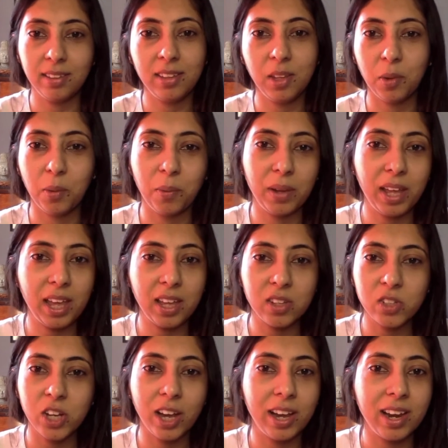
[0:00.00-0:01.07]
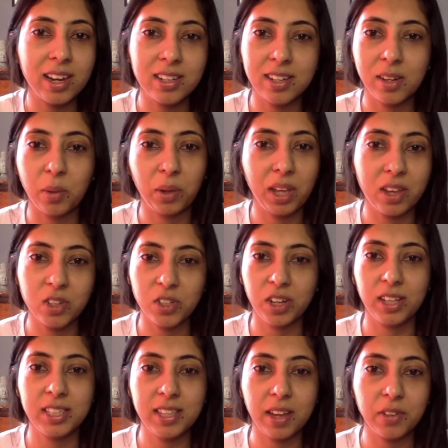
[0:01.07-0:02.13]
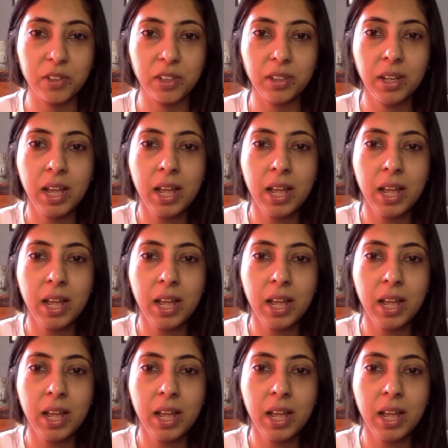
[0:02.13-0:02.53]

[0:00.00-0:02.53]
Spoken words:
you know, age, height, location, etc.